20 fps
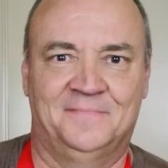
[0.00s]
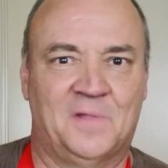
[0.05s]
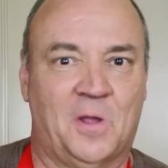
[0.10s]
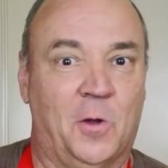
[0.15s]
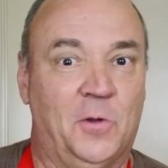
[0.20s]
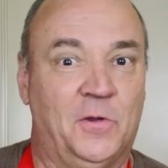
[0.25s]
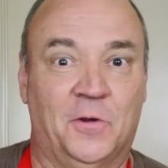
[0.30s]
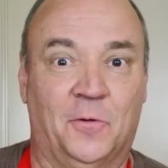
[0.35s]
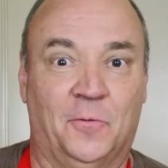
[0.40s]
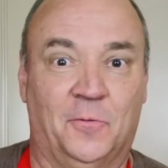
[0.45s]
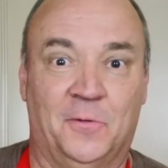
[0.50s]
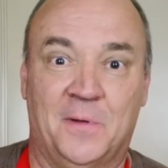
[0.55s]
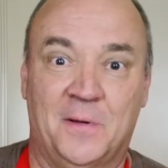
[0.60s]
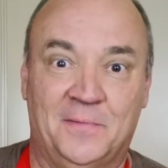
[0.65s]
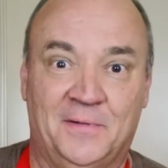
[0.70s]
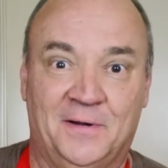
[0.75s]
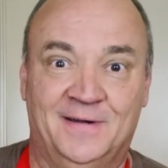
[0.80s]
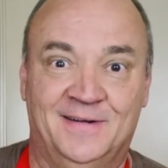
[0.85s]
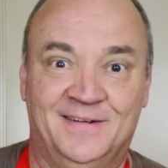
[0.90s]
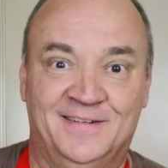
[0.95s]
Oh, you don't
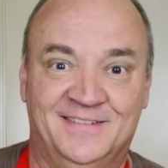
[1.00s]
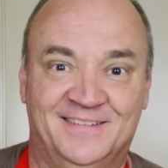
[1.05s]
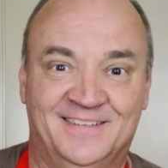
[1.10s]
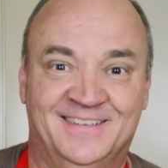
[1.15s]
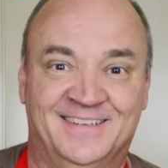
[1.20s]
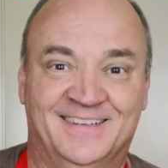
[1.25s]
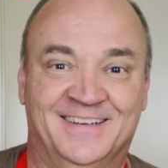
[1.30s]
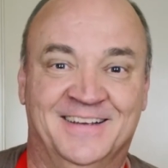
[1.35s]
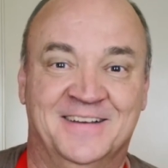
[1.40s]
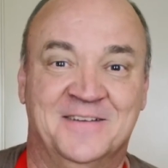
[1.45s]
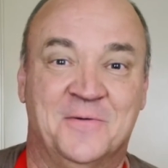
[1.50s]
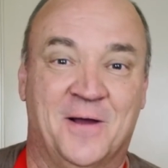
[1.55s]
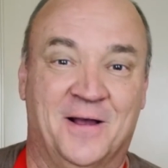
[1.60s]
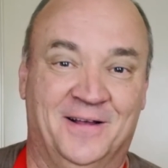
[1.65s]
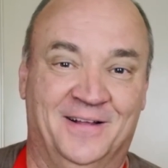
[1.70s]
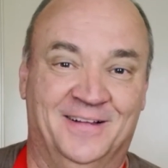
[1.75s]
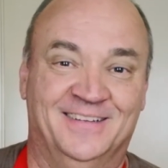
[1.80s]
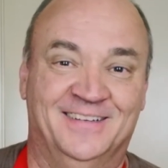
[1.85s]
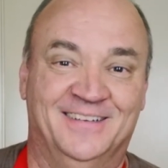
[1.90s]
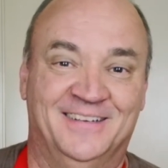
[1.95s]
remember?
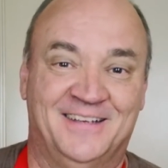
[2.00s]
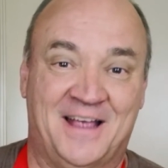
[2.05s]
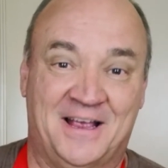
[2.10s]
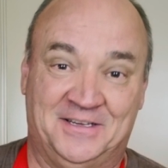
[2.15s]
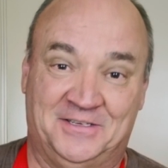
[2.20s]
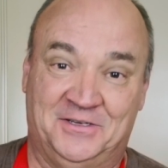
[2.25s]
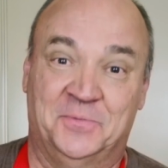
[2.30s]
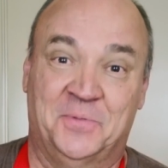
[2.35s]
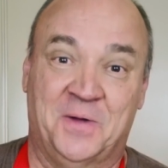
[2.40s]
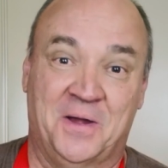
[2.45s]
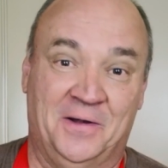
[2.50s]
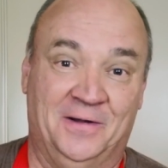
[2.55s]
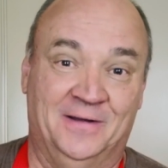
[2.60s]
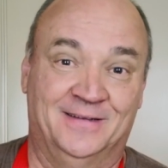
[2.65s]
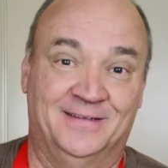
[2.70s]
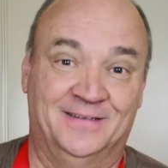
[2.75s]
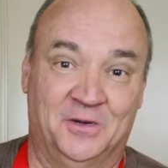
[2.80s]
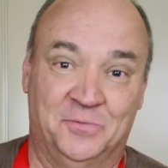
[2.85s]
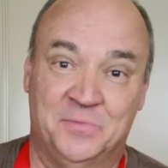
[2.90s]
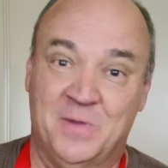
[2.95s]
Well, ask your
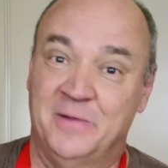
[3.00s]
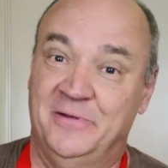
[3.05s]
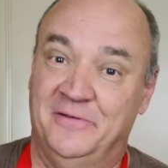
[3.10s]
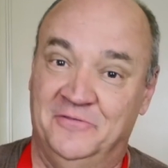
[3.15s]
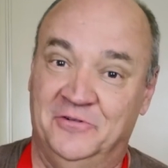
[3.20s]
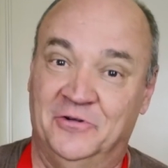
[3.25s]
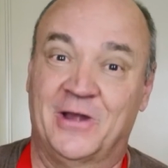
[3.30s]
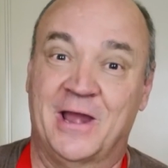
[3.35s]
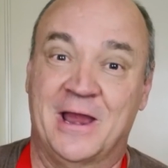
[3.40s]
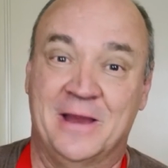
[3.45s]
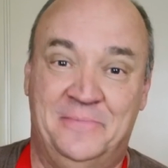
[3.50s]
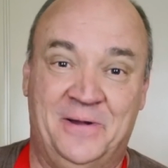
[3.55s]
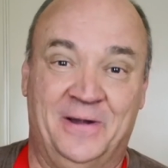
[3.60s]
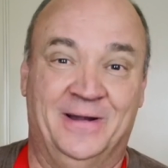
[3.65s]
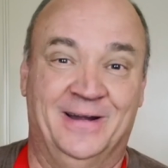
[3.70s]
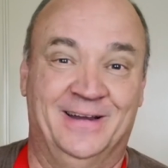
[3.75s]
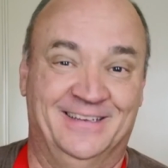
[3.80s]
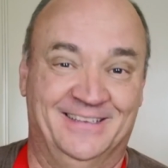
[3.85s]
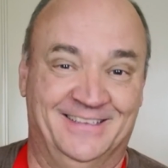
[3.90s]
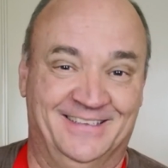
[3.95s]
parents, or maybe even your
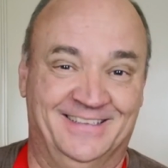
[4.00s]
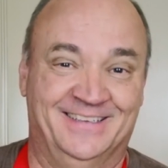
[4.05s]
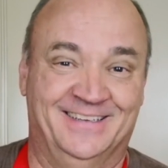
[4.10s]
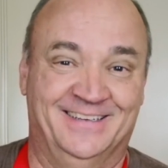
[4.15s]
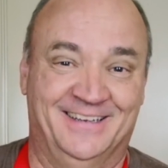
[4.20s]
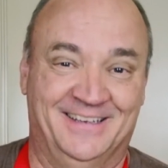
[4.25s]
grandparents.